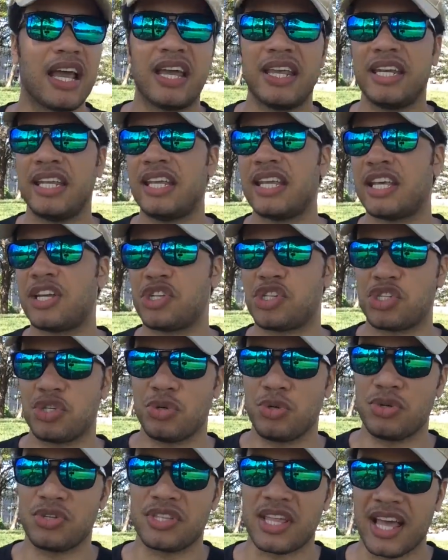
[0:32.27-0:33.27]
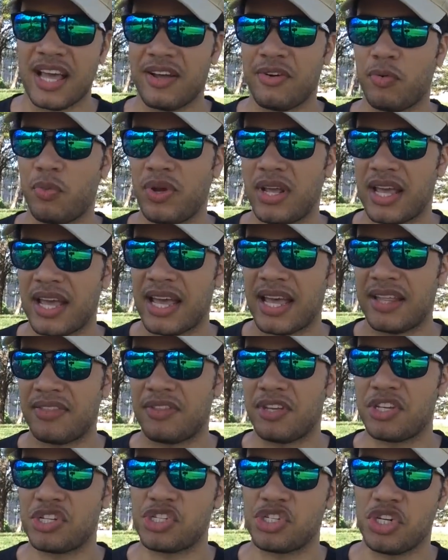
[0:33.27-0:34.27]
Any issues that we
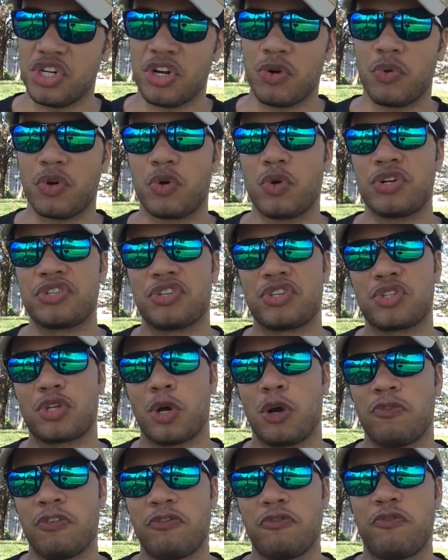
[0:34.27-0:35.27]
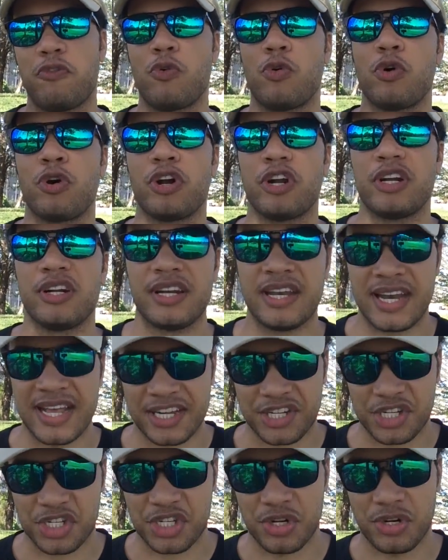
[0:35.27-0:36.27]
have this year, we're going to solve it for
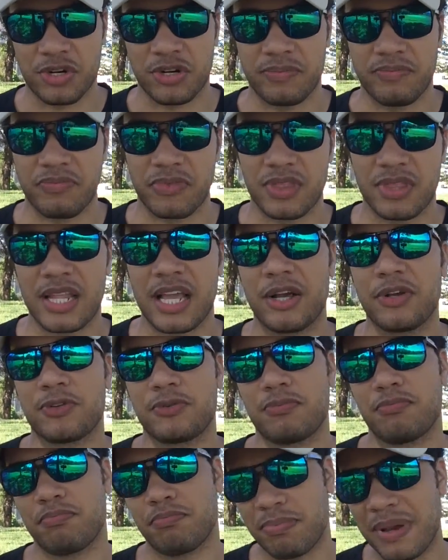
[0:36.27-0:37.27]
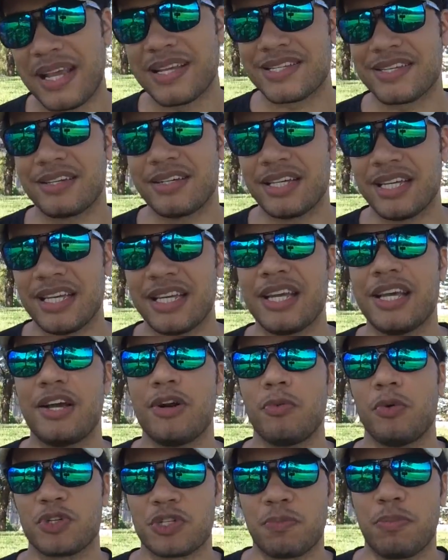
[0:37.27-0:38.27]
next year. Now, basically,
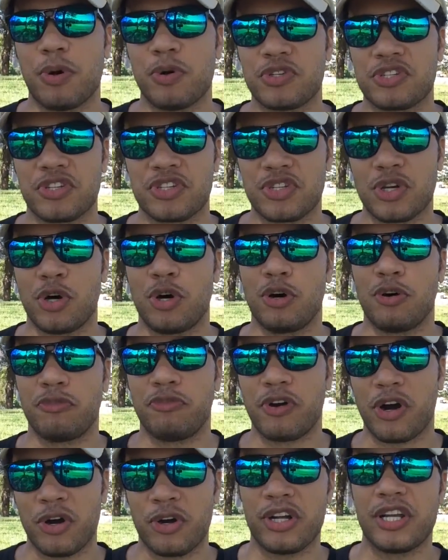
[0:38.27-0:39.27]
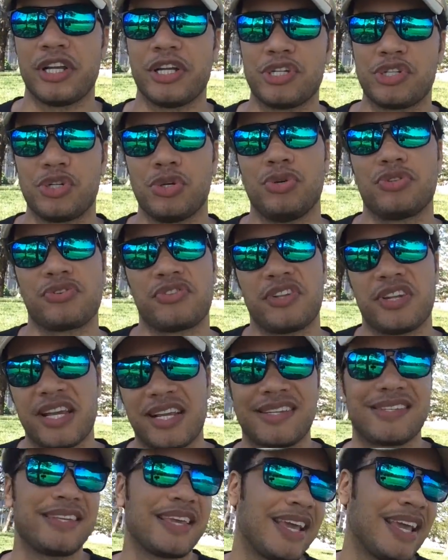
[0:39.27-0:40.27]
we're supposed to solve our issues on the
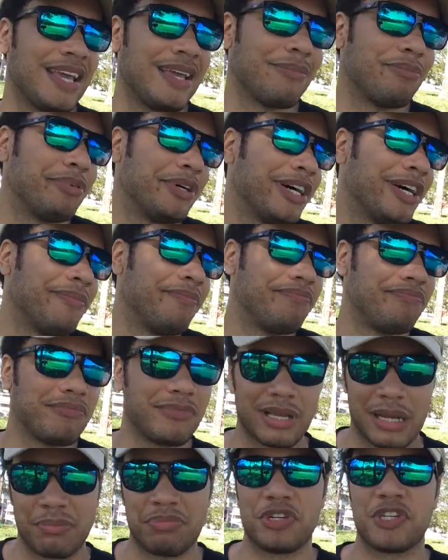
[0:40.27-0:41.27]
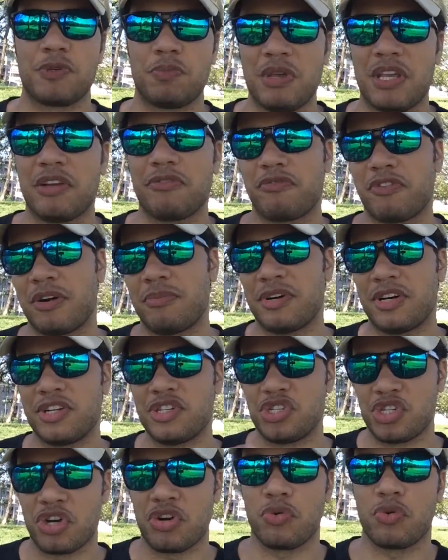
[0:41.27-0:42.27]
next day, but I'm just speaking from
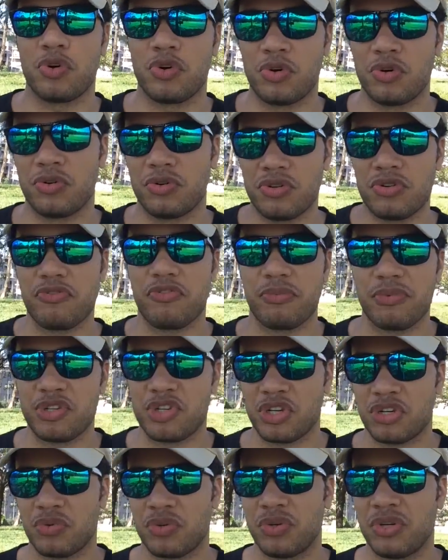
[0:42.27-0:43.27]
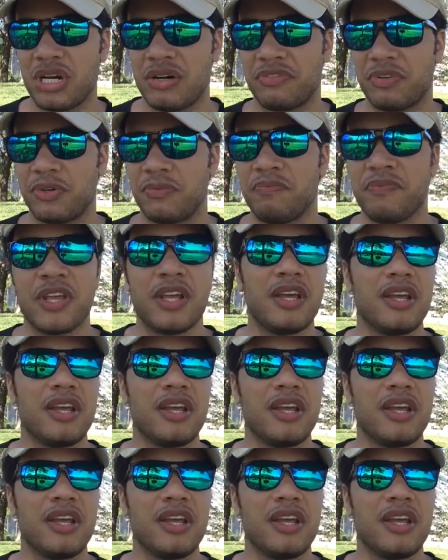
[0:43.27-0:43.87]
a general level.